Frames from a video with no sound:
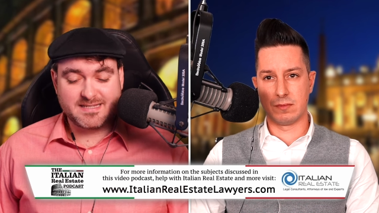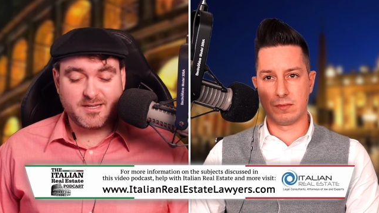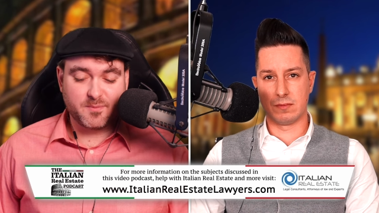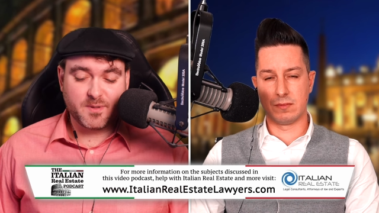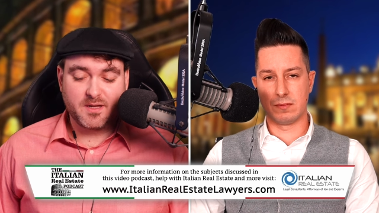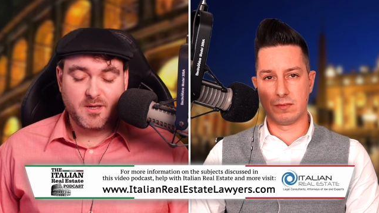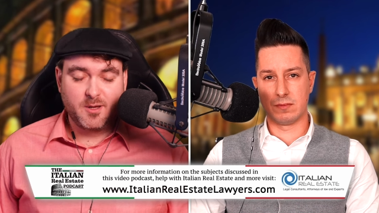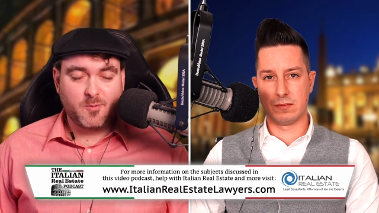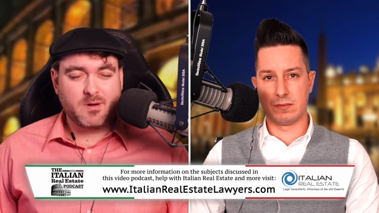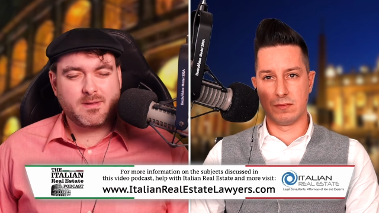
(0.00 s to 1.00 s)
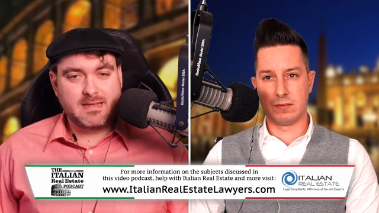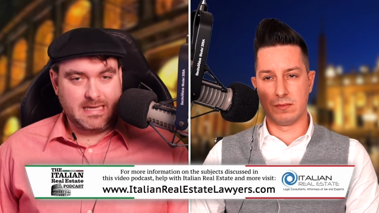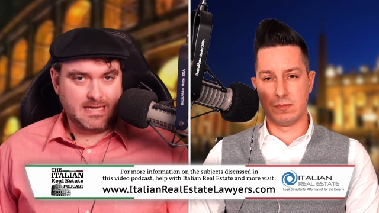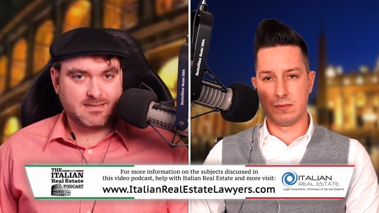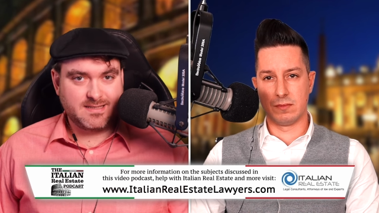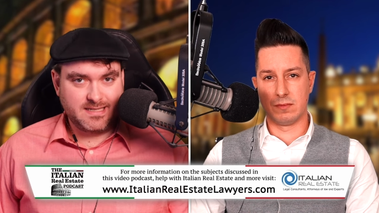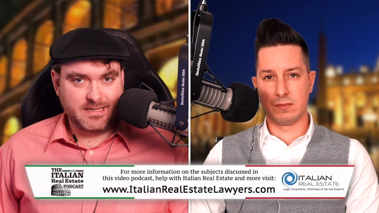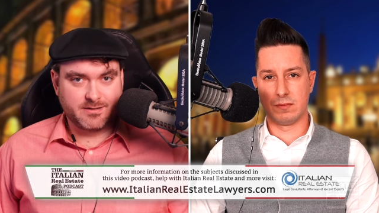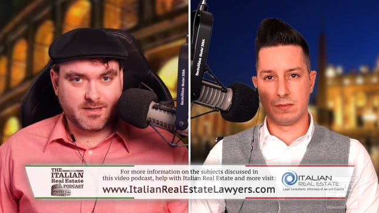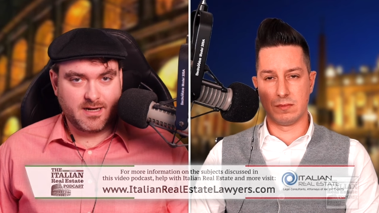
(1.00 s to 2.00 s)
Speaker 1: tier, but what about the next
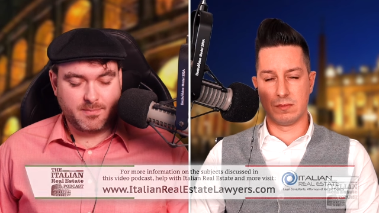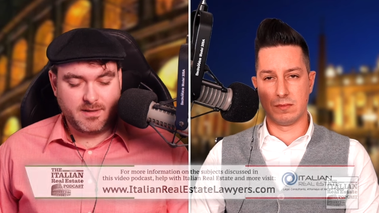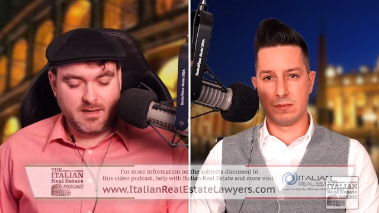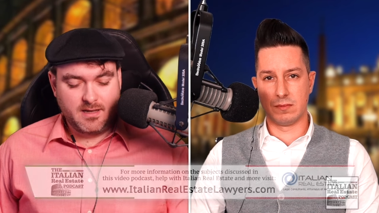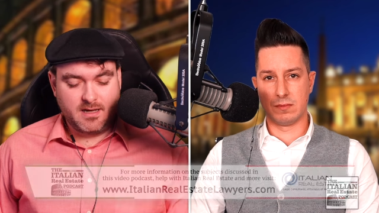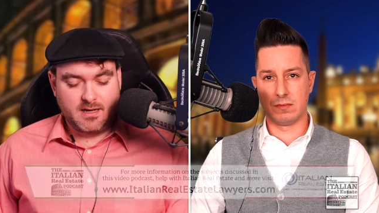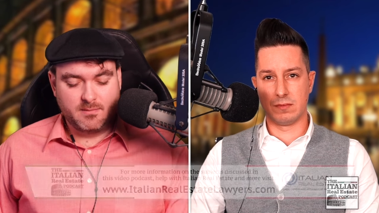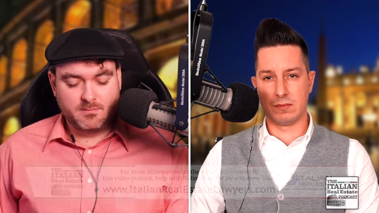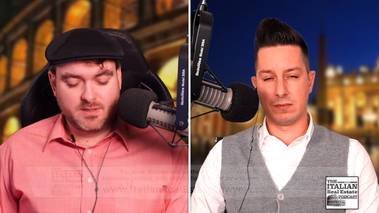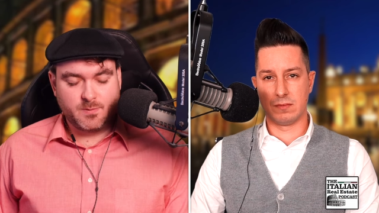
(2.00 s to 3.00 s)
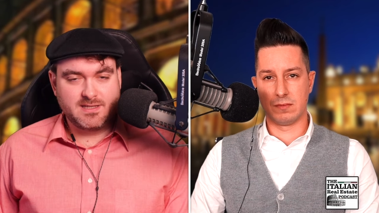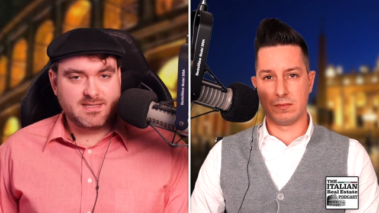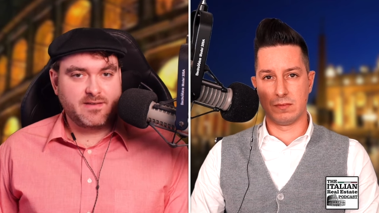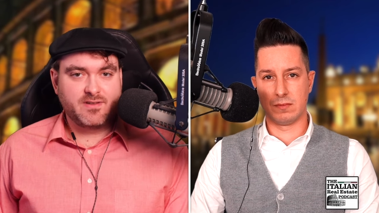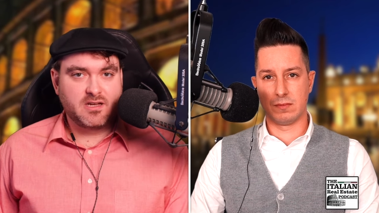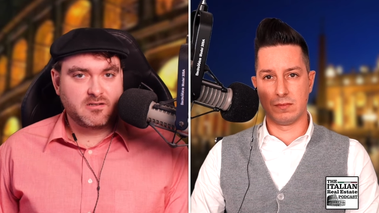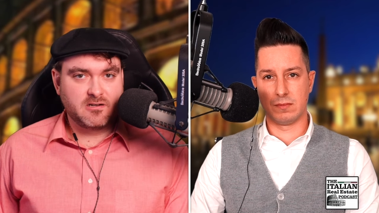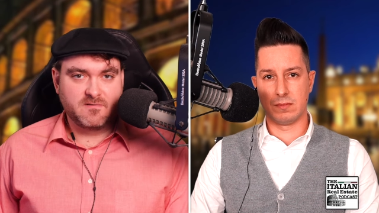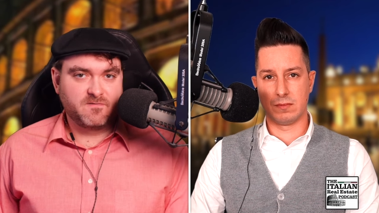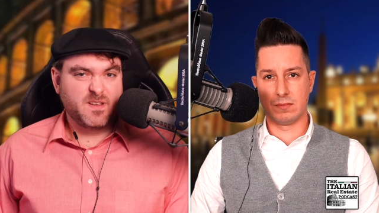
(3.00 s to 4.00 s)
tier up between
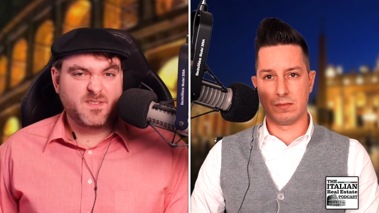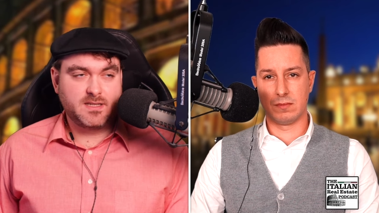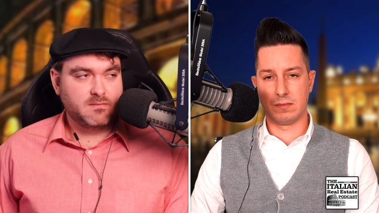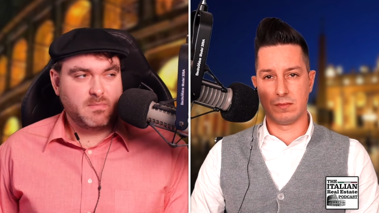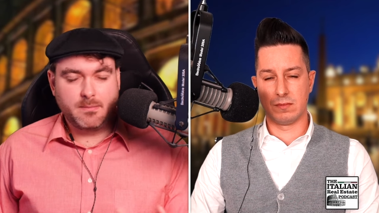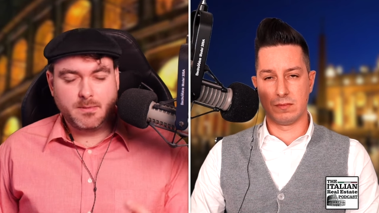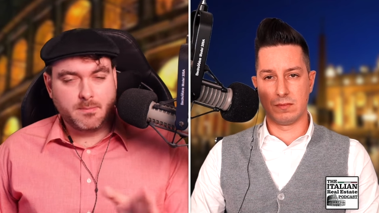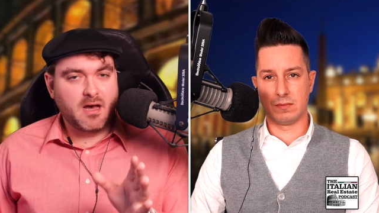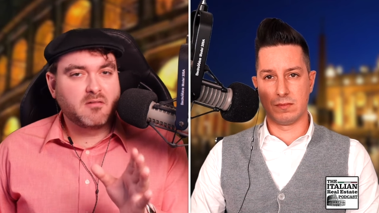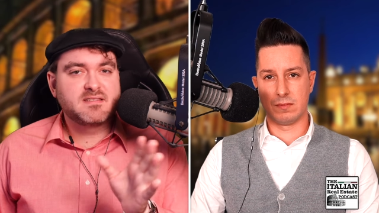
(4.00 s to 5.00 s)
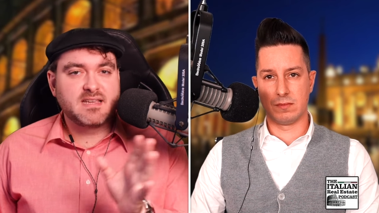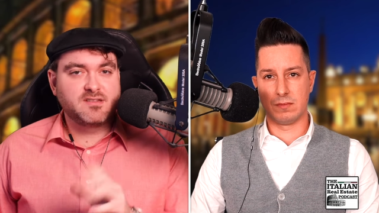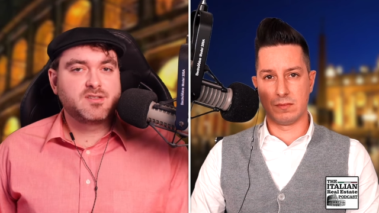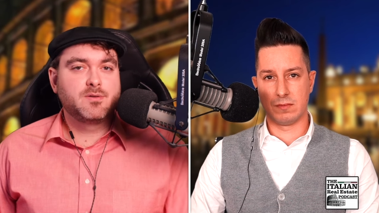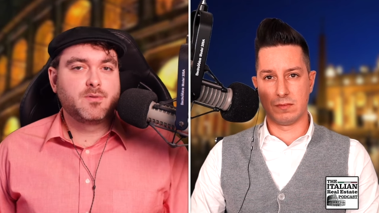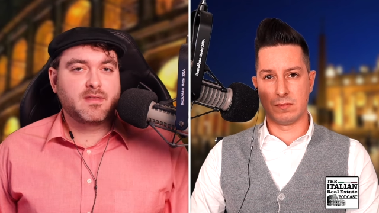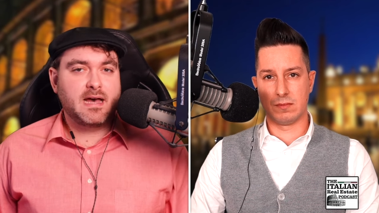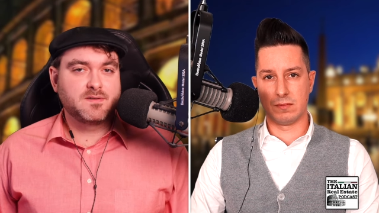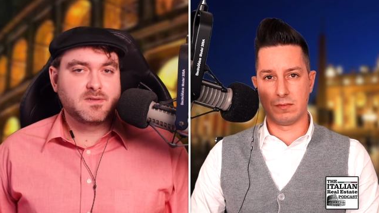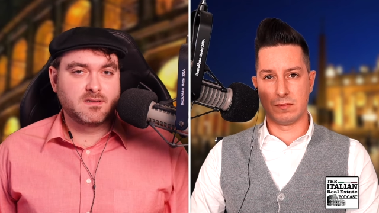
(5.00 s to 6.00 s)
750 and maybe about, say,
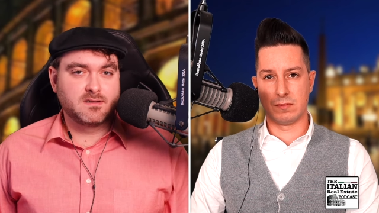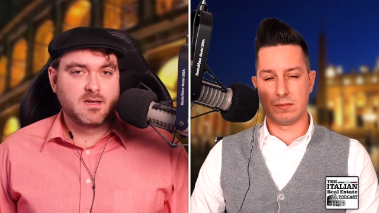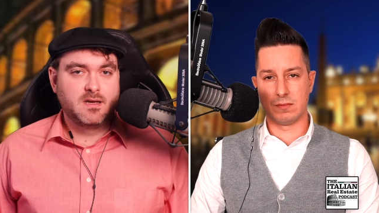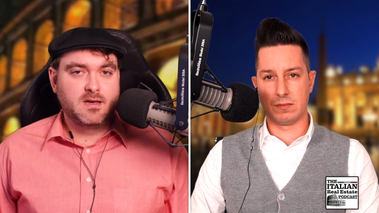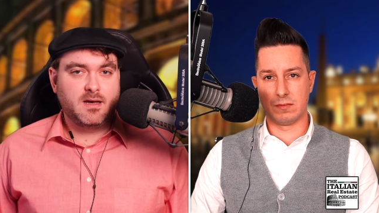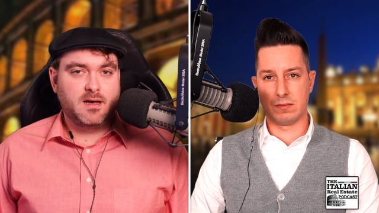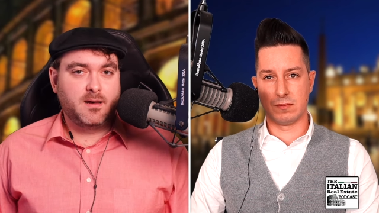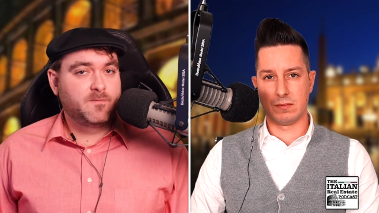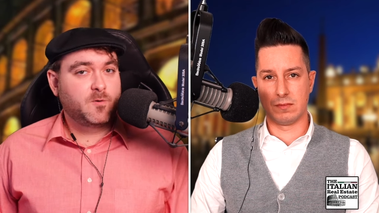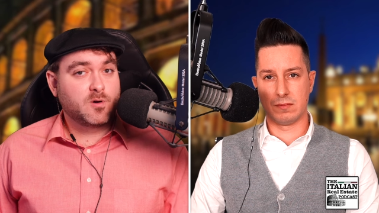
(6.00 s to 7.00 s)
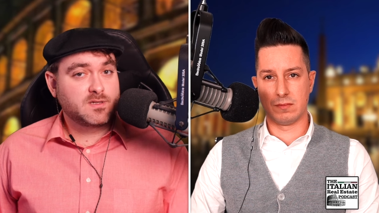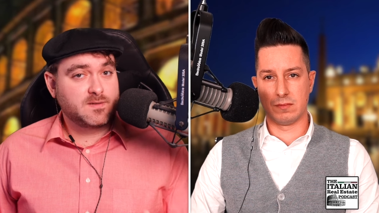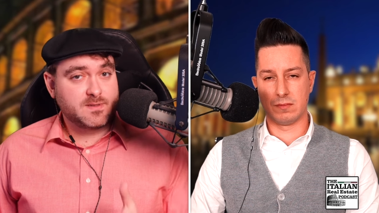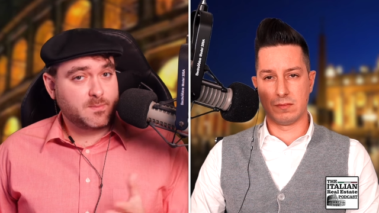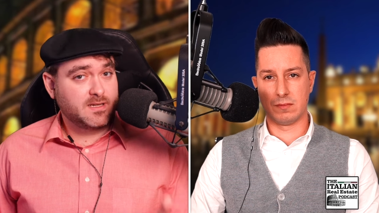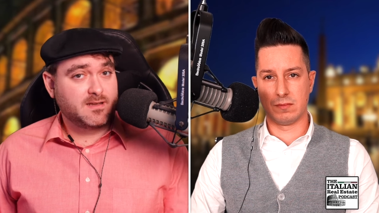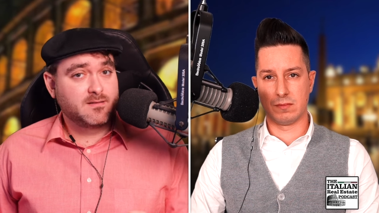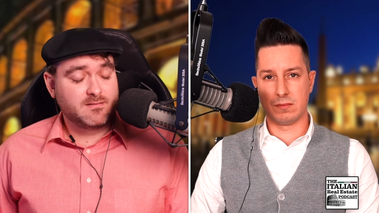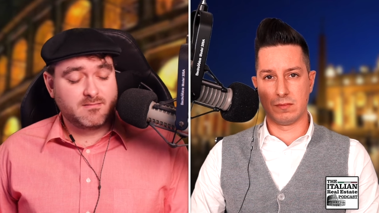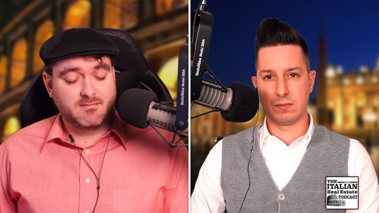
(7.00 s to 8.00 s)
2,000? Of course, if somebody
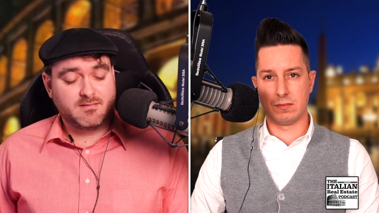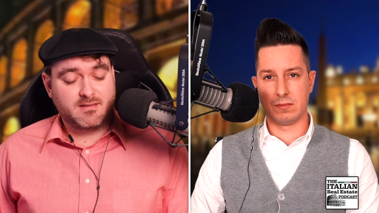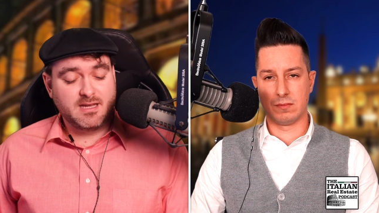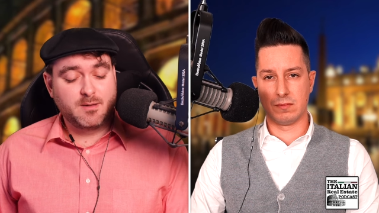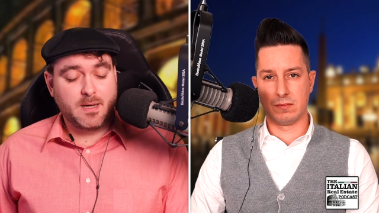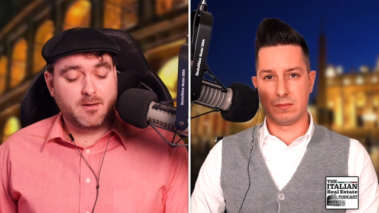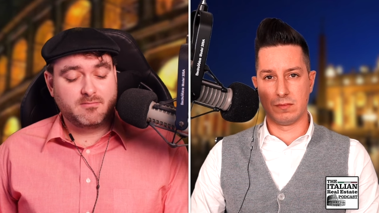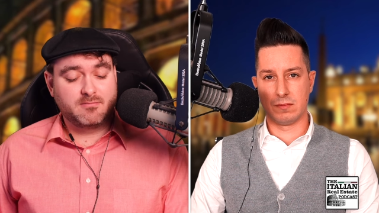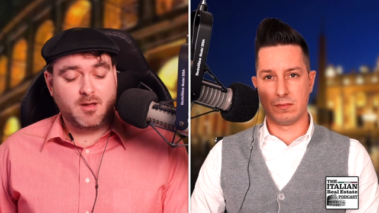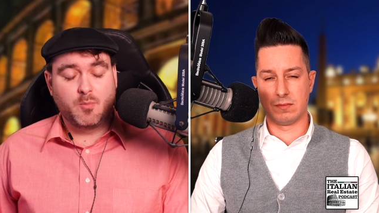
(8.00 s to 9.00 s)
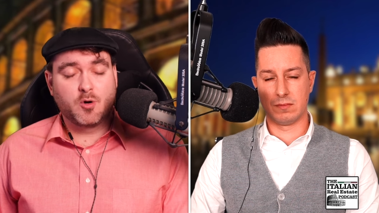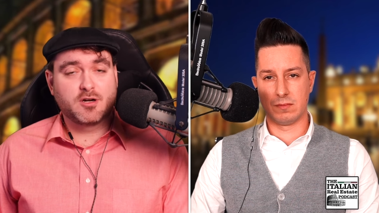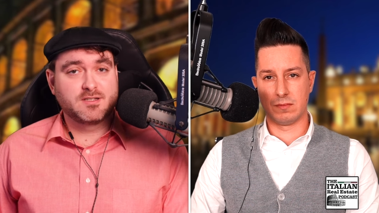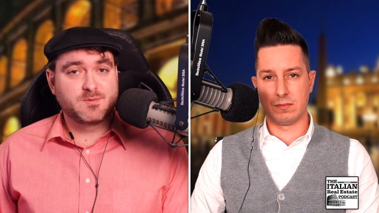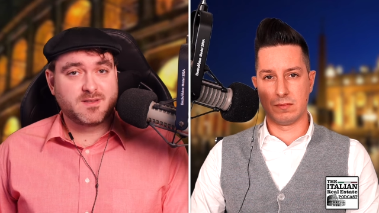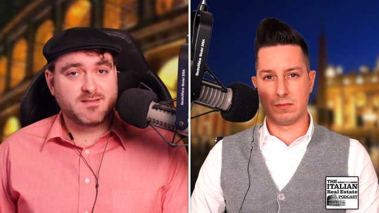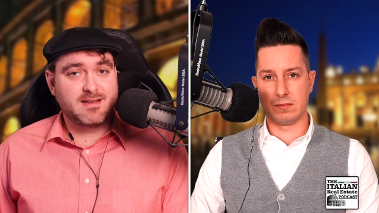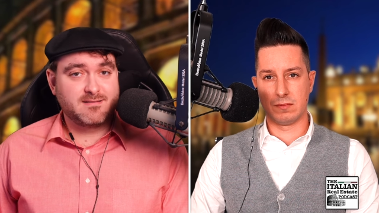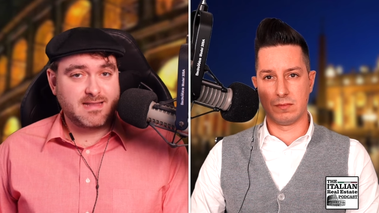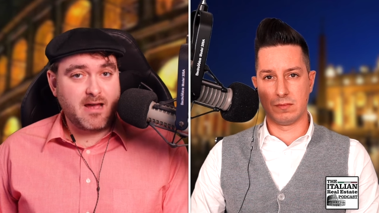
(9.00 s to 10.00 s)
can think about a mortgage within
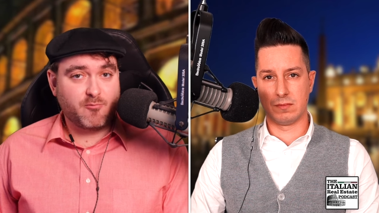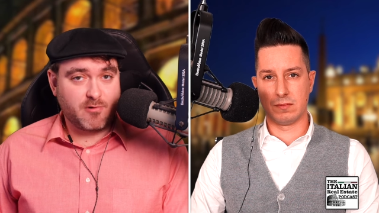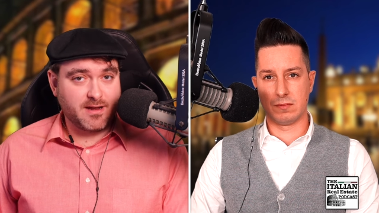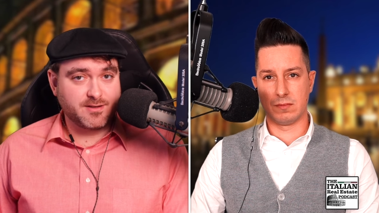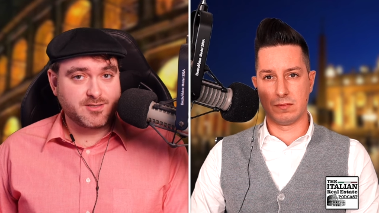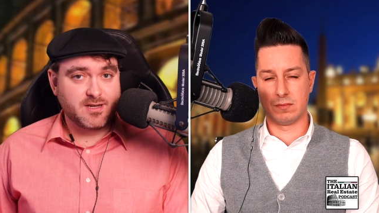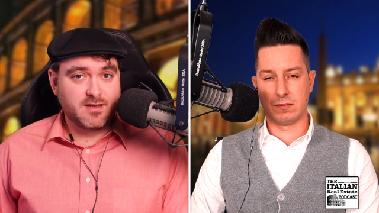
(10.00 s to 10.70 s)
that range,